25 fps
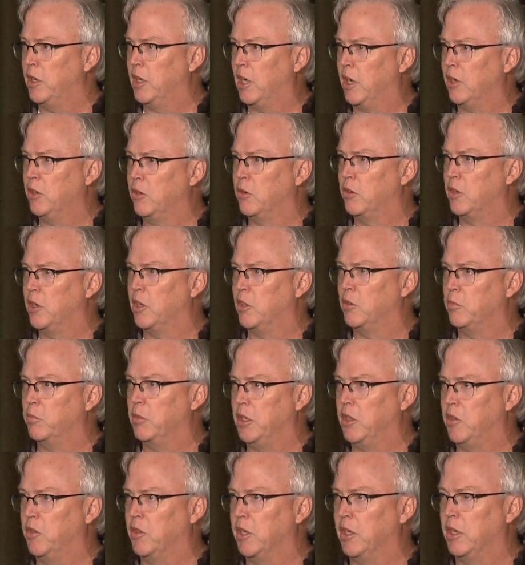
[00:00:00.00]
Now you're telling
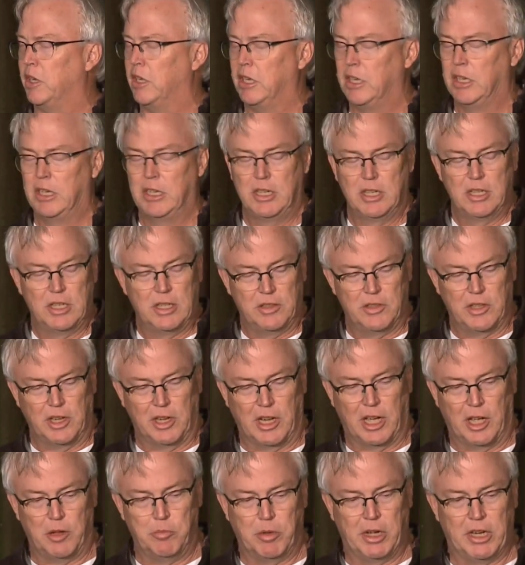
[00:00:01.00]
me that
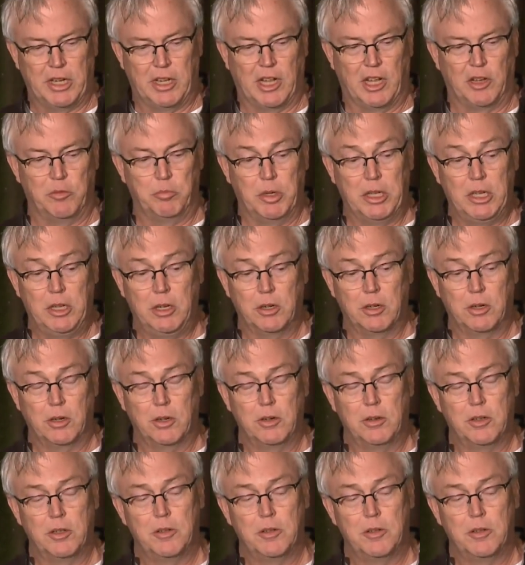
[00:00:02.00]
I might not be here?